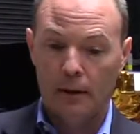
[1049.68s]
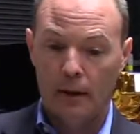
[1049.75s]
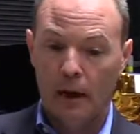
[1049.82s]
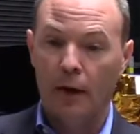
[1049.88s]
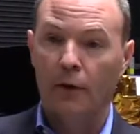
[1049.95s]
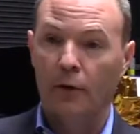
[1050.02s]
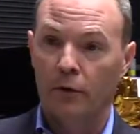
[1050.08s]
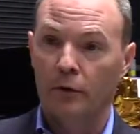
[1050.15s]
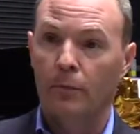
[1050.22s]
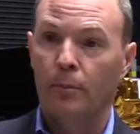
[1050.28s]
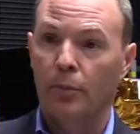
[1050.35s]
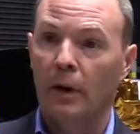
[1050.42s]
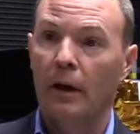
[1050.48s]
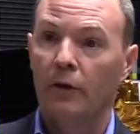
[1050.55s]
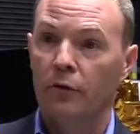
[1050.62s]
honored and
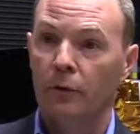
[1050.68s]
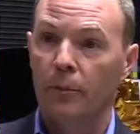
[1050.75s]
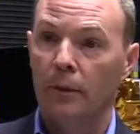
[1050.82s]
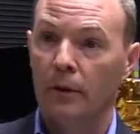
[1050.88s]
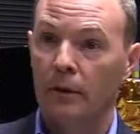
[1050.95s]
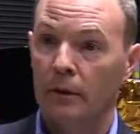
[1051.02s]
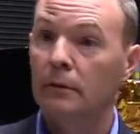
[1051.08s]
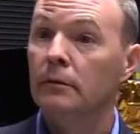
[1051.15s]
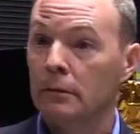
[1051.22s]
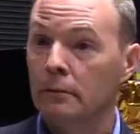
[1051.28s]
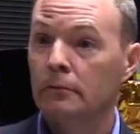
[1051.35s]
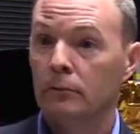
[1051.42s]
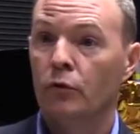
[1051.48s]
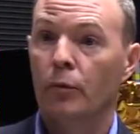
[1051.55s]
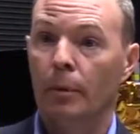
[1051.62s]
proud to be
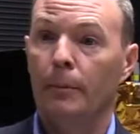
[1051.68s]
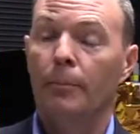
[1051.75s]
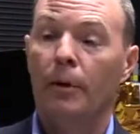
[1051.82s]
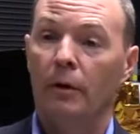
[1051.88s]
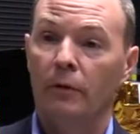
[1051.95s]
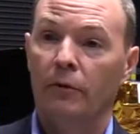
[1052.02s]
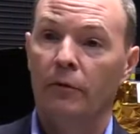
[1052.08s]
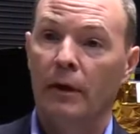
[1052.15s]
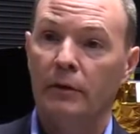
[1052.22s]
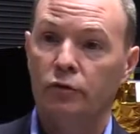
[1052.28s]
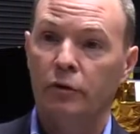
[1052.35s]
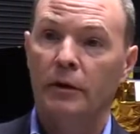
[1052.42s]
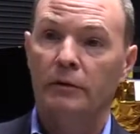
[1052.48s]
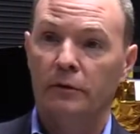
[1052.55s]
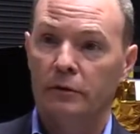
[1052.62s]
part of that
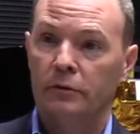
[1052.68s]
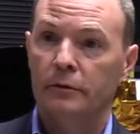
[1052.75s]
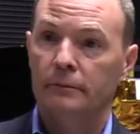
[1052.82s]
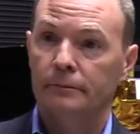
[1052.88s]
transition.